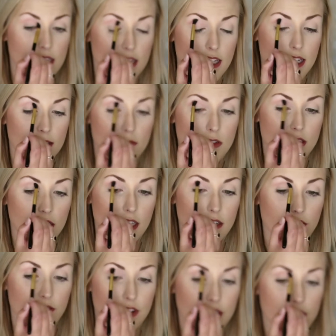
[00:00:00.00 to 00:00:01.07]
and then I'm just
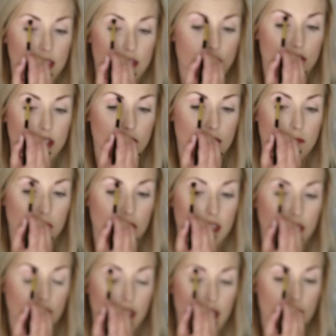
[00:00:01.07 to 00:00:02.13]
kind of really gently
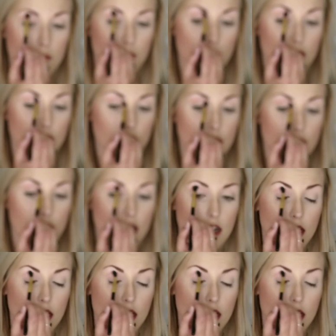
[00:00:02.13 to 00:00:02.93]
blending upward,